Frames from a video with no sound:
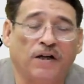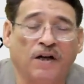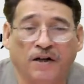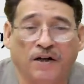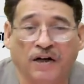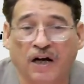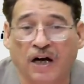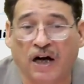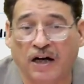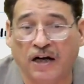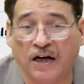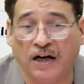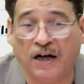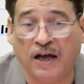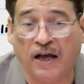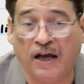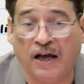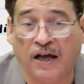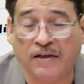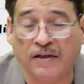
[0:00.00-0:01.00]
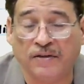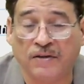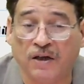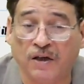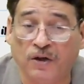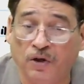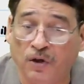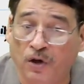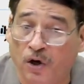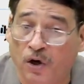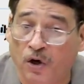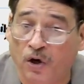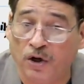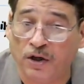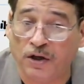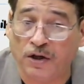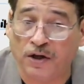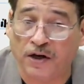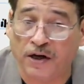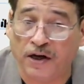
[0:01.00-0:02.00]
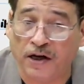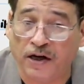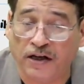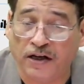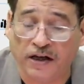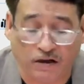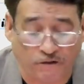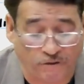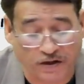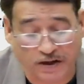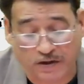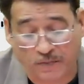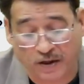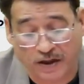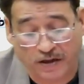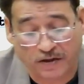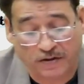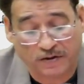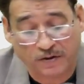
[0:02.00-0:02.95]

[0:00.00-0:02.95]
regarded as non-trading investments.